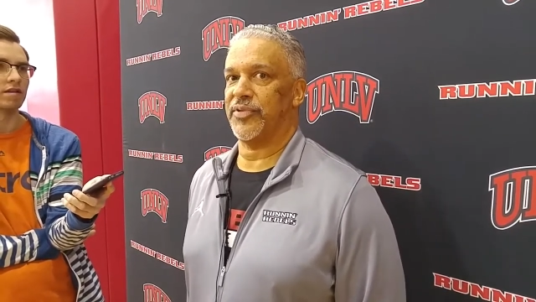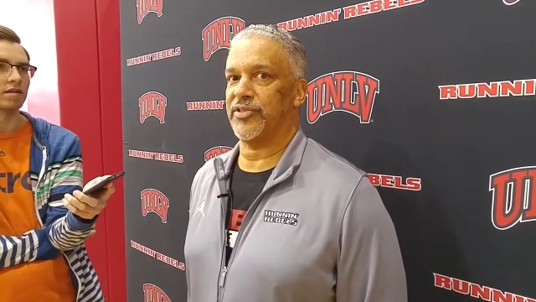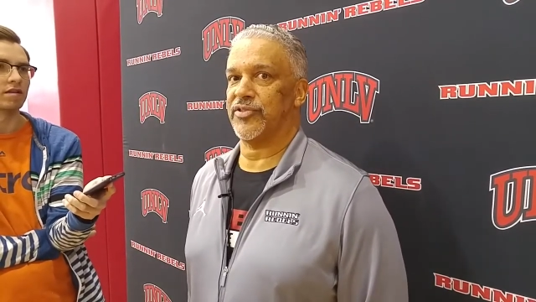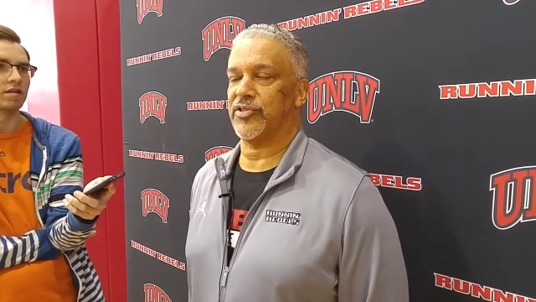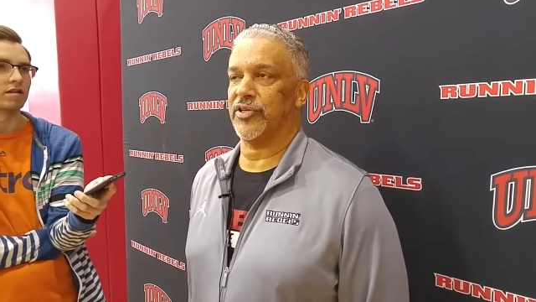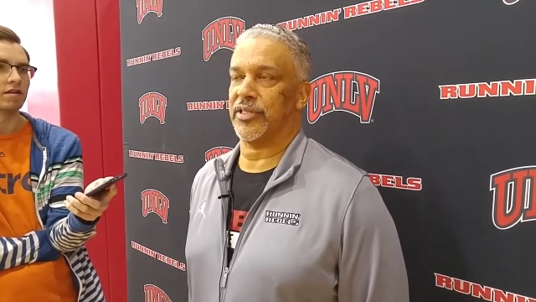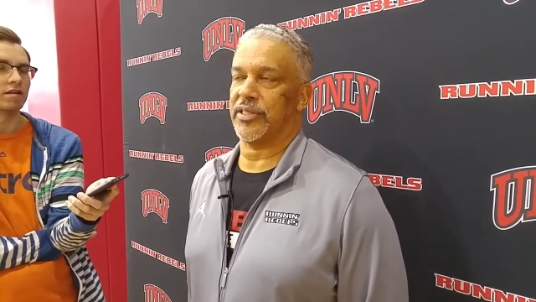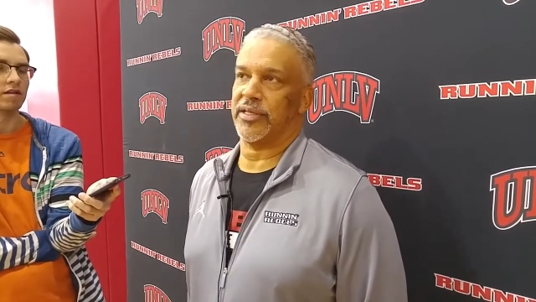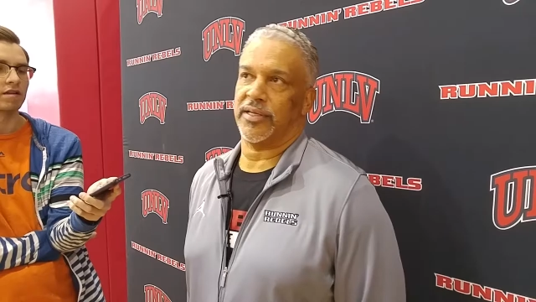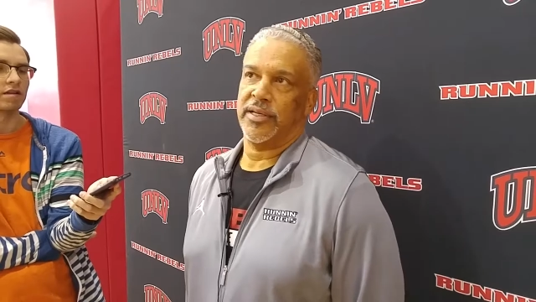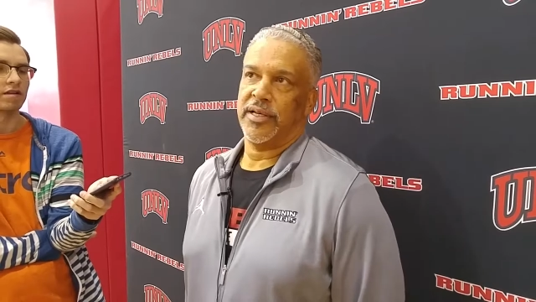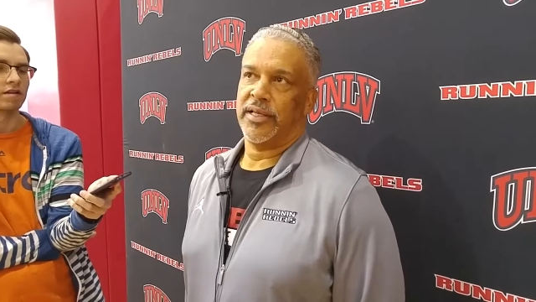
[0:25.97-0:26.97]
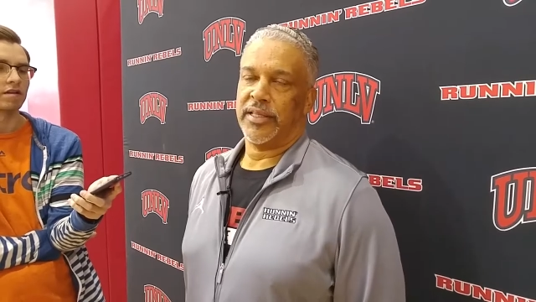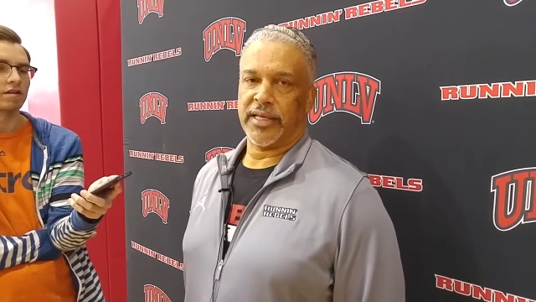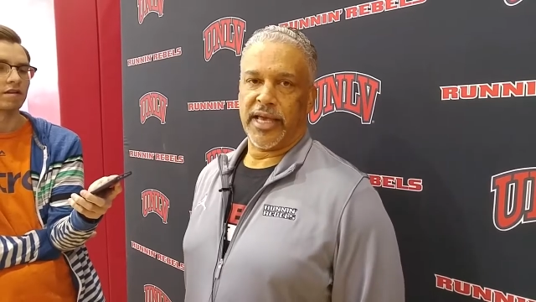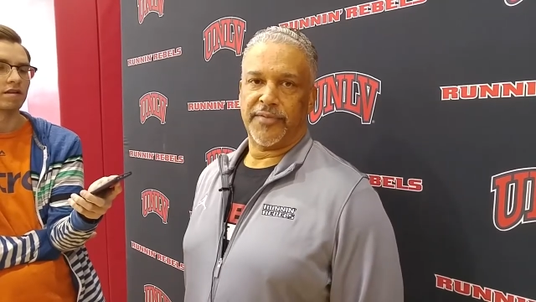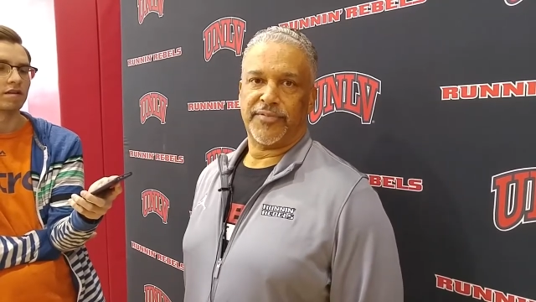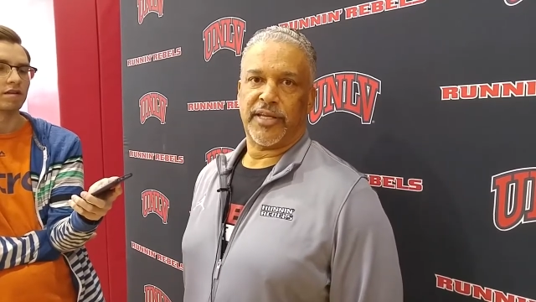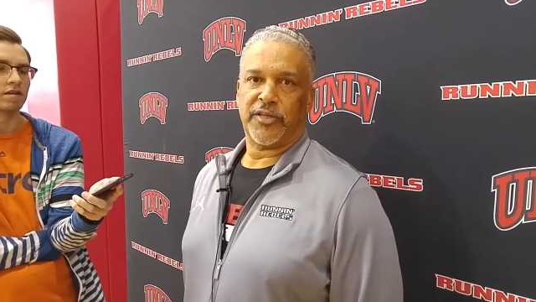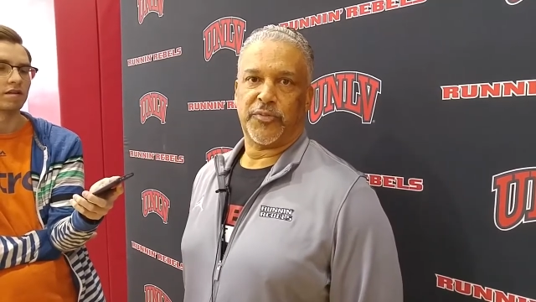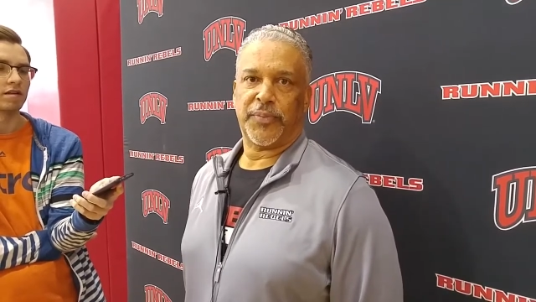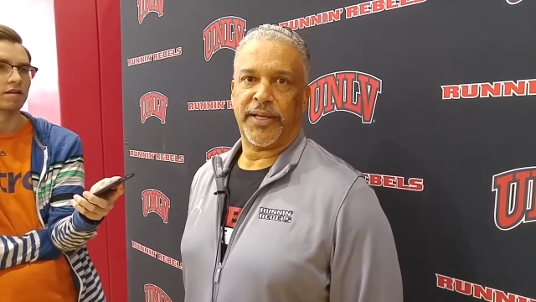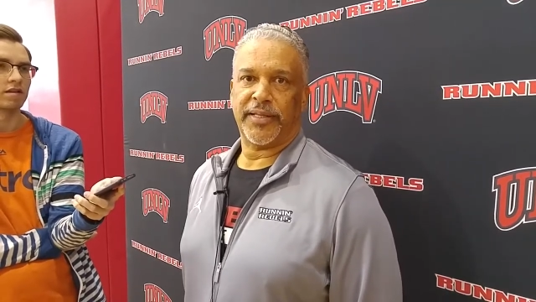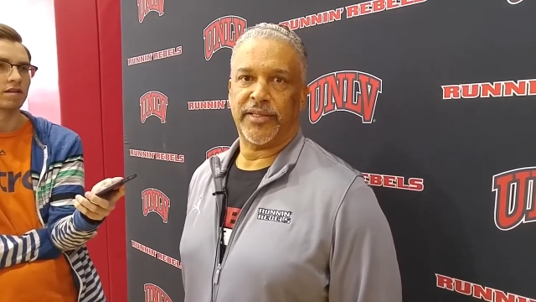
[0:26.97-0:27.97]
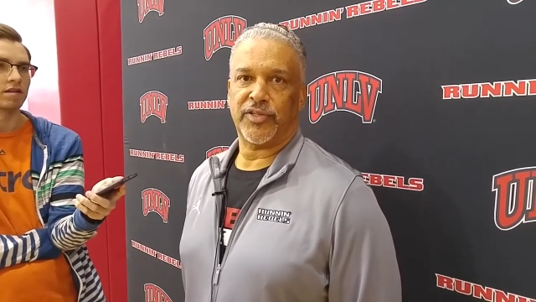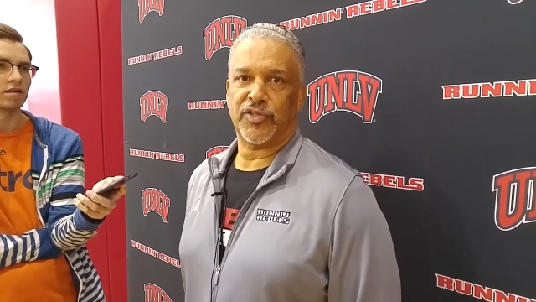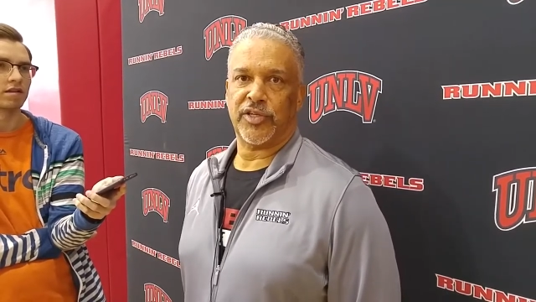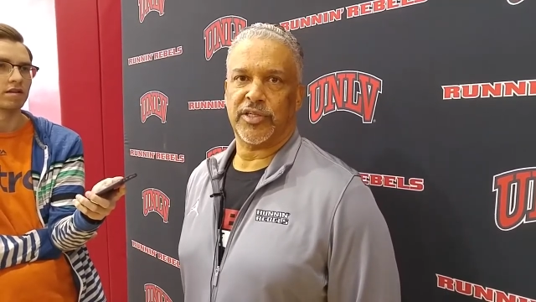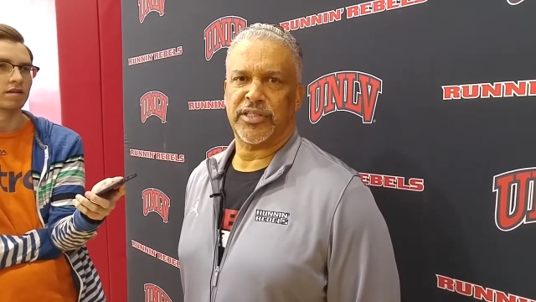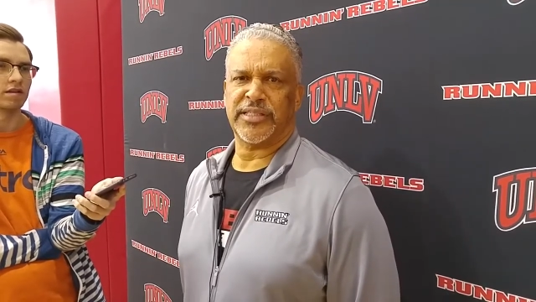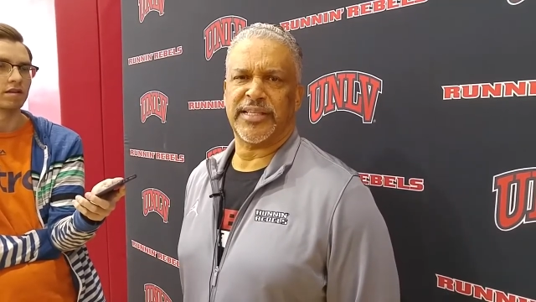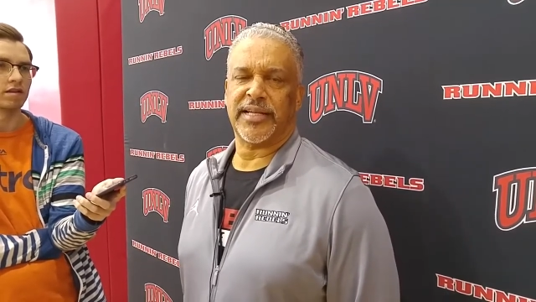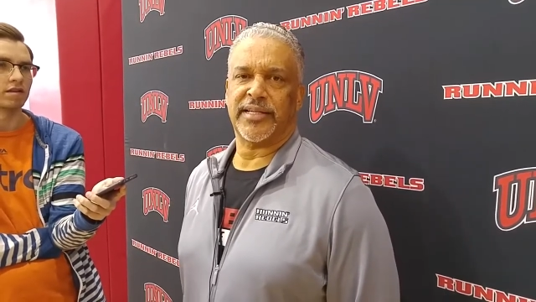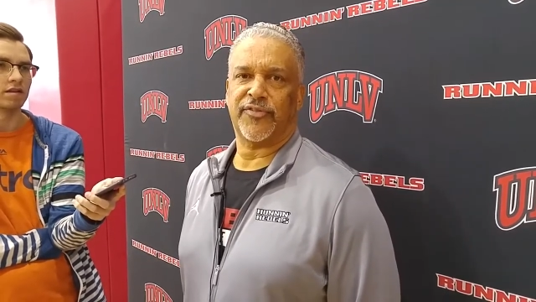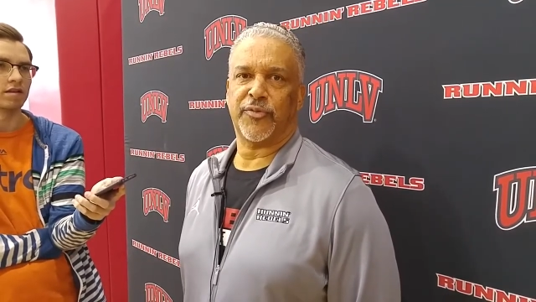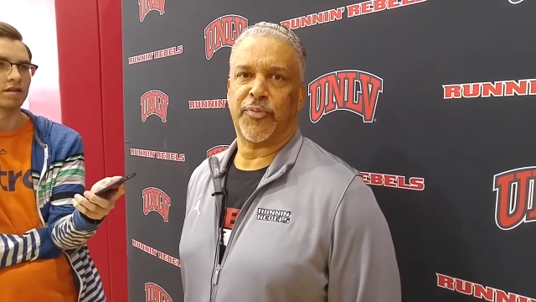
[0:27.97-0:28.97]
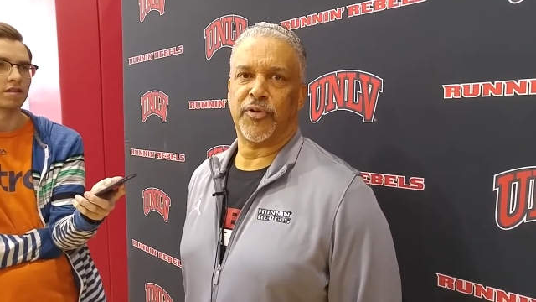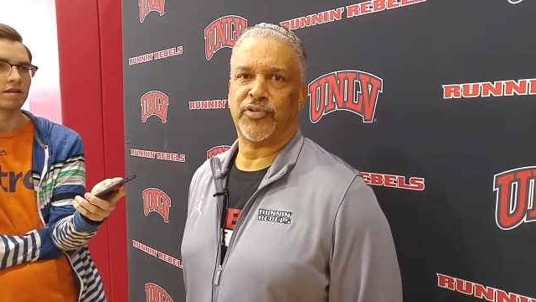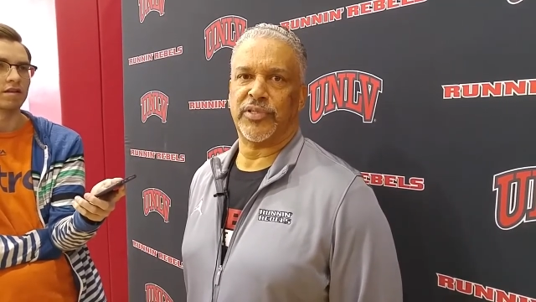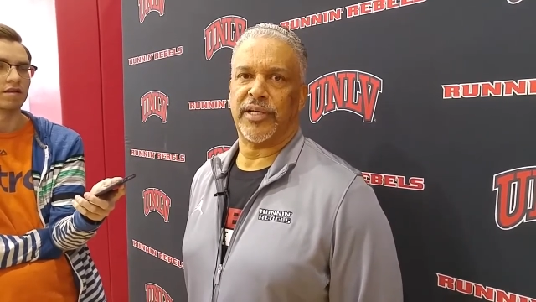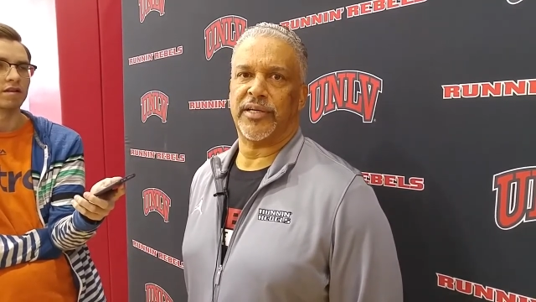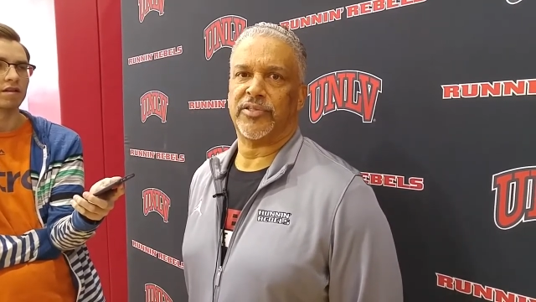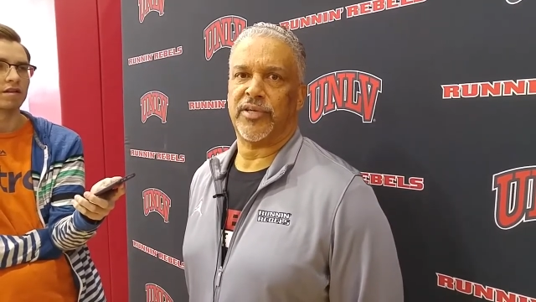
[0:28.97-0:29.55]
Speaker 1: We just took the the games that he's played this year because he's had different personnel.